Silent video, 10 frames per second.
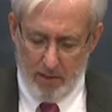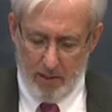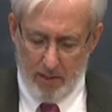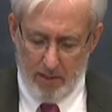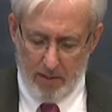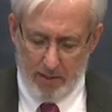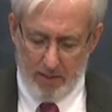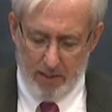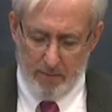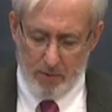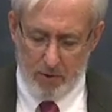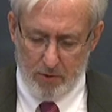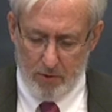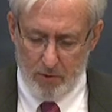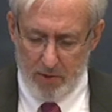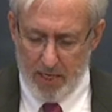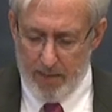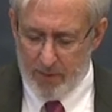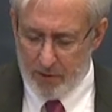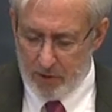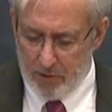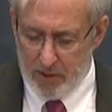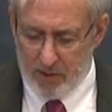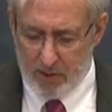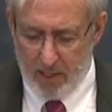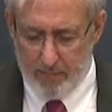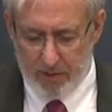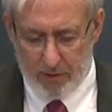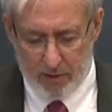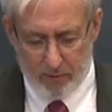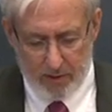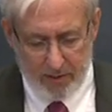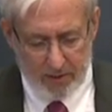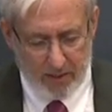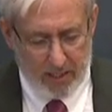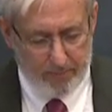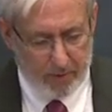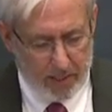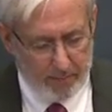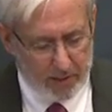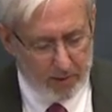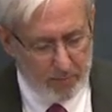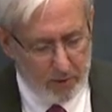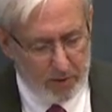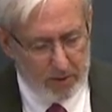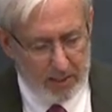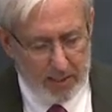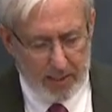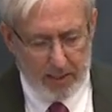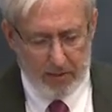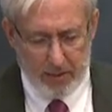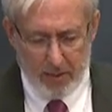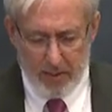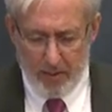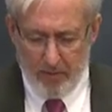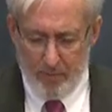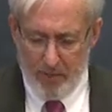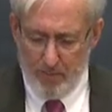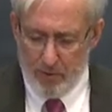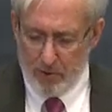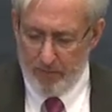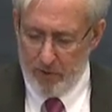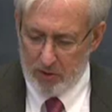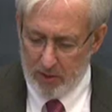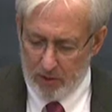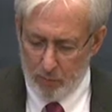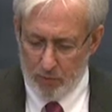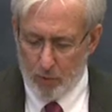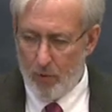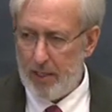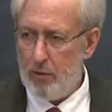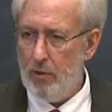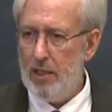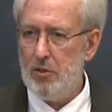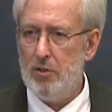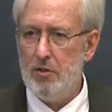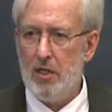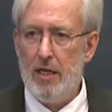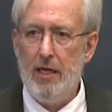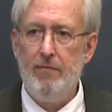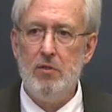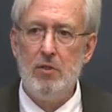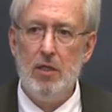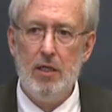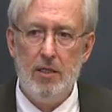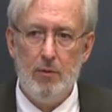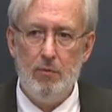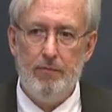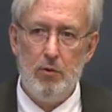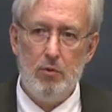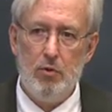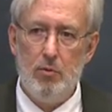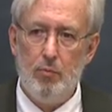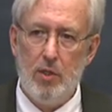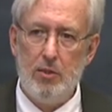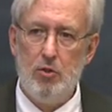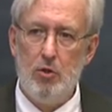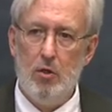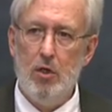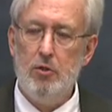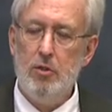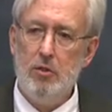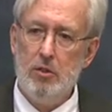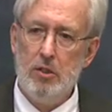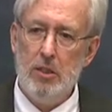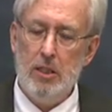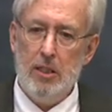uh, attempt to do damage to the Islamic Center and the Islam Islamic community, and the members of the center were quite gracious, I have to say. They refused to press charges